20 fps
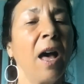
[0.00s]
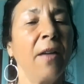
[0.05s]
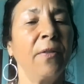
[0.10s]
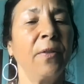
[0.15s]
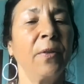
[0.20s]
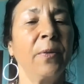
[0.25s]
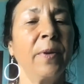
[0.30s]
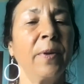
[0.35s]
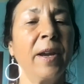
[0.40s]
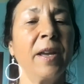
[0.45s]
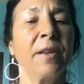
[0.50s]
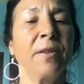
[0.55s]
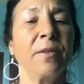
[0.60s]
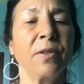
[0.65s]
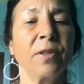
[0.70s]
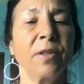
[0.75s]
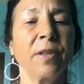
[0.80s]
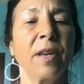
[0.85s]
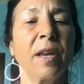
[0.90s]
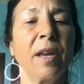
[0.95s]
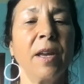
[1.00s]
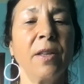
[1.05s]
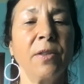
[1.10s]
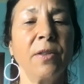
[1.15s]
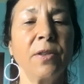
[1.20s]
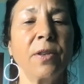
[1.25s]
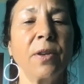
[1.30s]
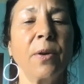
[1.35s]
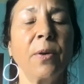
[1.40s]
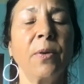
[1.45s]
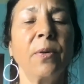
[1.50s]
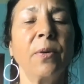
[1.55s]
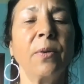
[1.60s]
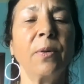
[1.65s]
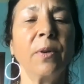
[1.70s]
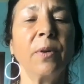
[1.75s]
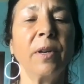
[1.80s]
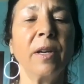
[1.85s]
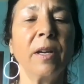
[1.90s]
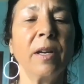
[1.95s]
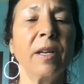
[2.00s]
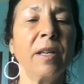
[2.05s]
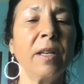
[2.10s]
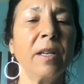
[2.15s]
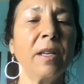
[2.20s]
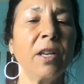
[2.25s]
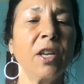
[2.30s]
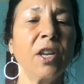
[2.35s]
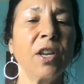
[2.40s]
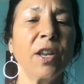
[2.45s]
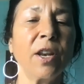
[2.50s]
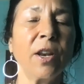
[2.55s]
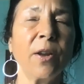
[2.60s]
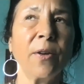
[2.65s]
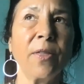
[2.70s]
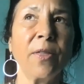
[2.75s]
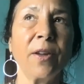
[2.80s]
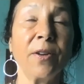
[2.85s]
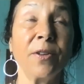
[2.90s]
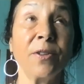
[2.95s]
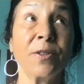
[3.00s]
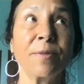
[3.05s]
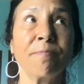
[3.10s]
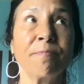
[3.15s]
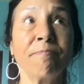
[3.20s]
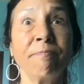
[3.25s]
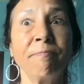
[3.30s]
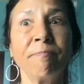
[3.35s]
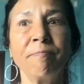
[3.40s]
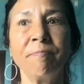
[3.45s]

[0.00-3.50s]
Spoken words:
on the res, and so there's